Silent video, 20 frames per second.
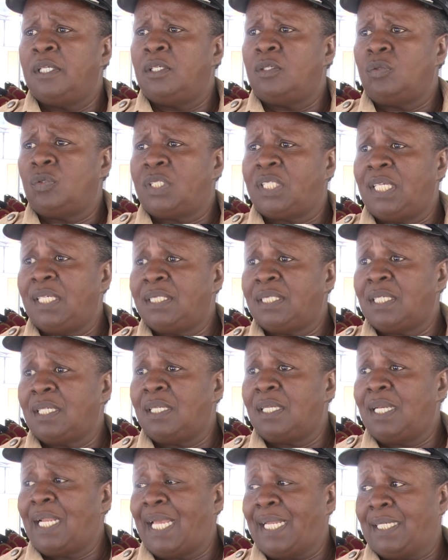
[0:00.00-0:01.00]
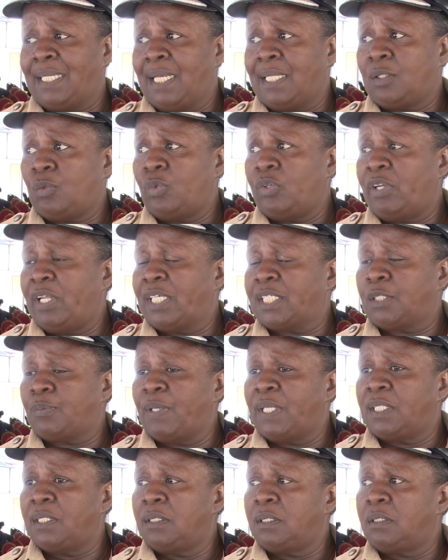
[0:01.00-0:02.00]
you know, things that like that we are
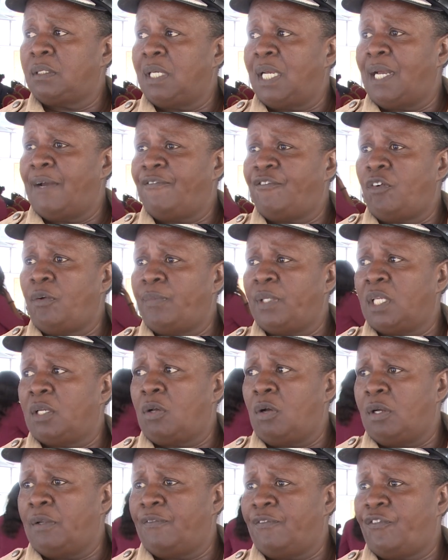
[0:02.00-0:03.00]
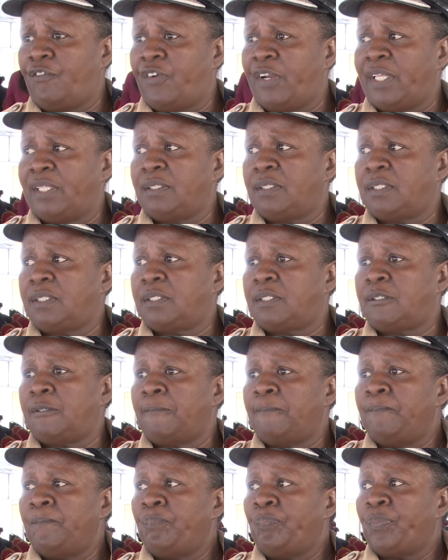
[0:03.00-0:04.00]
expecting to have from the conference,
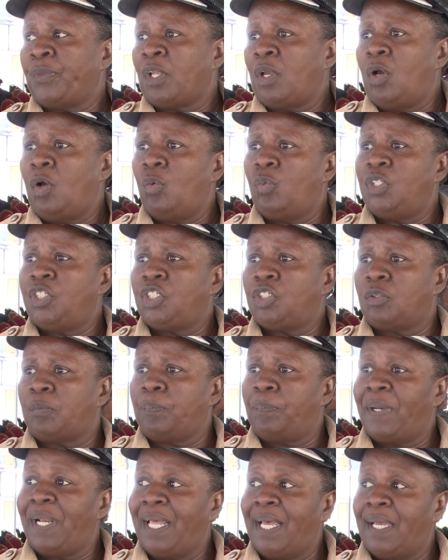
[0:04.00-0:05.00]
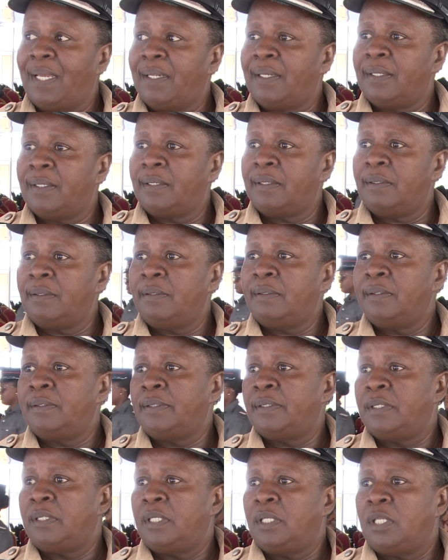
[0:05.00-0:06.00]
how we should plan,
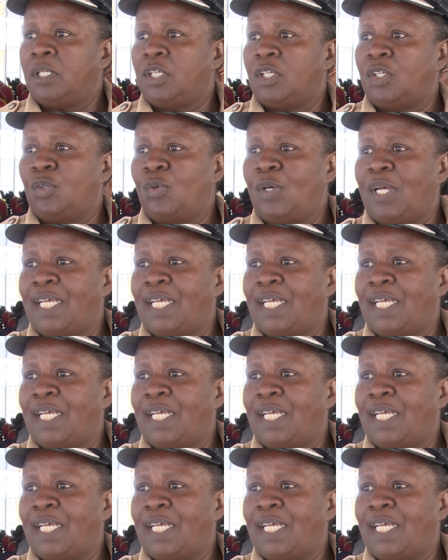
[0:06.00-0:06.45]
you know,